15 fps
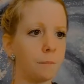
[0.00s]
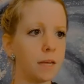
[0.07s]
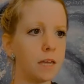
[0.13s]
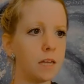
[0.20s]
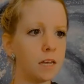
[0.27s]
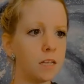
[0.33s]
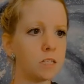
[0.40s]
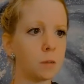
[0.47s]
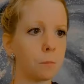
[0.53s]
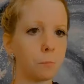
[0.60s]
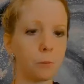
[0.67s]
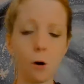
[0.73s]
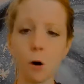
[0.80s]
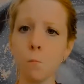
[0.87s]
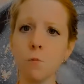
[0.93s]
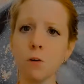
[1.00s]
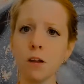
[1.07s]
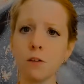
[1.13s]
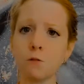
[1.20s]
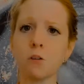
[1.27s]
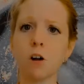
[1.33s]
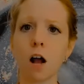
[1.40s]
it is
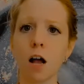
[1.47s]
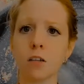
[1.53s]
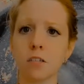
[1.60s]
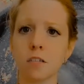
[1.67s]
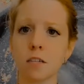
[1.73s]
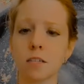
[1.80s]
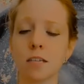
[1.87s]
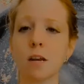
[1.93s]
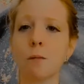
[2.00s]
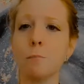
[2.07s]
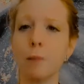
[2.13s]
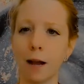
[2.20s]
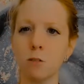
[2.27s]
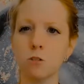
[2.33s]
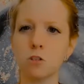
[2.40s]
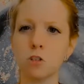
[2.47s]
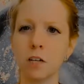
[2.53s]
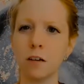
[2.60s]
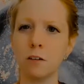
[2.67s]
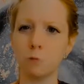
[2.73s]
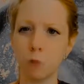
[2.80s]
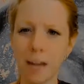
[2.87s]
appropriate for us to set a
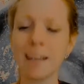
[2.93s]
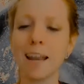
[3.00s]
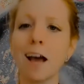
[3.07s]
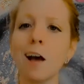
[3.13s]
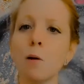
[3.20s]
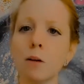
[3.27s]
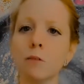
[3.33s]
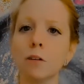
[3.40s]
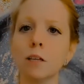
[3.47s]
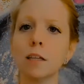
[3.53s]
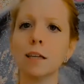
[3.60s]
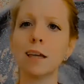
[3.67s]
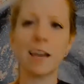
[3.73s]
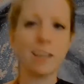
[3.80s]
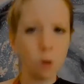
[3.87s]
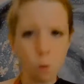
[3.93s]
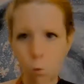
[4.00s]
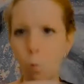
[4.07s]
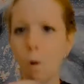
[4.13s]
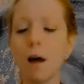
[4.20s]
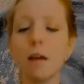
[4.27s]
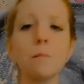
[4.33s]
boundary of, right now, I don't
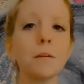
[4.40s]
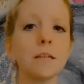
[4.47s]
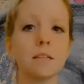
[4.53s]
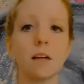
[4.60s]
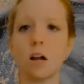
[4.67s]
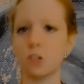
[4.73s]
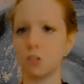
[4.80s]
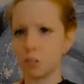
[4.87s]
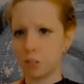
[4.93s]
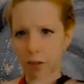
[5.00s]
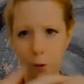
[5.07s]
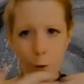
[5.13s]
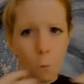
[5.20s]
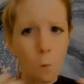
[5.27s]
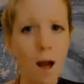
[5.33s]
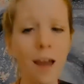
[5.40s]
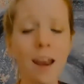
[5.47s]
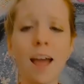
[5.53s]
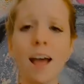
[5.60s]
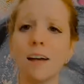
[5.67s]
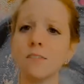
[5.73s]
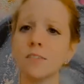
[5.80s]
want to be touched. I don't want
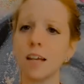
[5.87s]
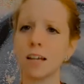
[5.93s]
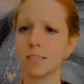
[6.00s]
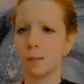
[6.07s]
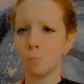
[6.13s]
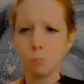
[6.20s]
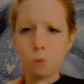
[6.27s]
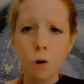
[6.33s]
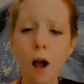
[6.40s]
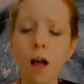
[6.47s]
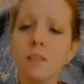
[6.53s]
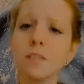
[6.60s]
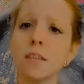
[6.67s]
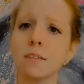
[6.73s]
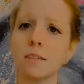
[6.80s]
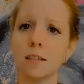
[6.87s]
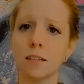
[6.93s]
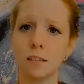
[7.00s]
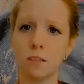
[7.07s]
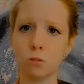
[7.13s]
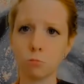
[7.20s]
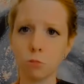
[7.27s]
to have sex. I'm
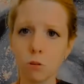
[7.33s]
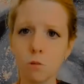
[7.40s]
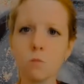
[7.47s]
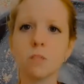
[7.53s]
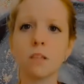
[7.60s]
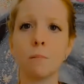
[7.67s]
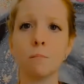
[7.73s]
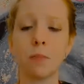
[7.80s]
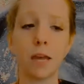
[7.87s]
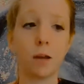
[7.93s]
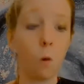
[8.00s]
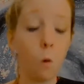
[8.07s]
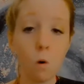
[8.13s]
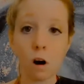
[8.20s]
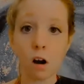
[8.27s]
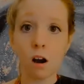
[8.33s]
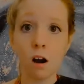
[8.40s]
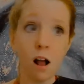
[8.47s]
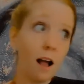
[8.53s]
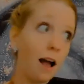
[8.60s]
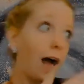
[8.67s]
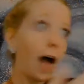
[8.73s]
processing through something, or
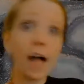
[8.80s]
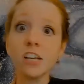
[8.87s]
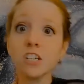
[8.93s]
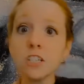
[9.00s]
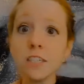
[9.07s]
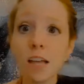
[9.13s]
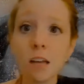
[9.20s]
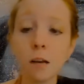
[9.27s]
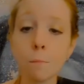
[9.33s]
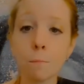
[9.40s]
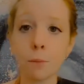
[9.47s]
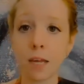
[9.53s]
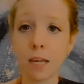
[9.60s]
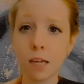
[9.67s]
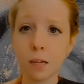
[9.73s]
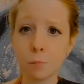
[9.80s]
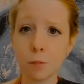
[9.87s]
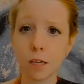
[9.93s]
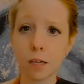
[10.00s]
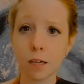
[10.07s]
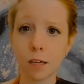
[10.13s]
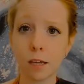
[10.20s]
I just had a
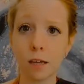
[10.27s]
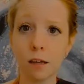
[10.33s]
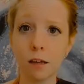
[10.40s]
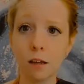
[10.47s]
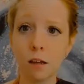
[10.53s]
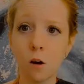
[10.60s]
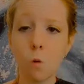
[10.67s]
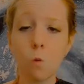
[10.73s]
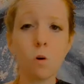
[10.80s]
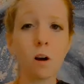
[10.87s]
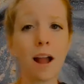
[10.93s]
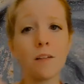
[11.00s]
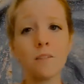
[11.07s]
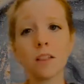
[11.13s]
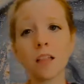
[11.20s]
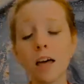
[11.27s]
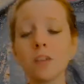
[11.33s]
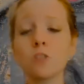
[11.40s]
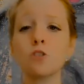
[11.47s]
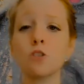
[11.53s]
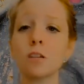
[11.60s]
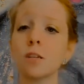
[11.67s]
baby, or I have a lot
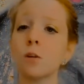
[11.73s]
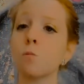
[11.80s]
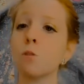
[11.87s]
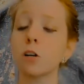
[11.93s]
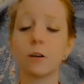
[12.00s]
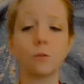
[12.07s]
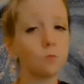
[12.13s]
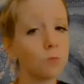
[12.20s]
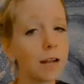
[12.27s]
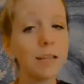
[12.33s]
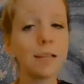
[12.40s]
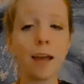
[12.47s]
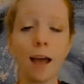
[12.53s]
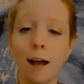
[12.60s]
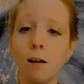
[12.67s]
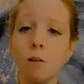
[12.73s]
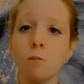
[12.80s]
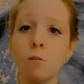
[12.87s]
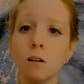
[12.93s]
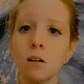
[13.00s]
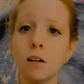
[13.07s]
of stress at work. And right now,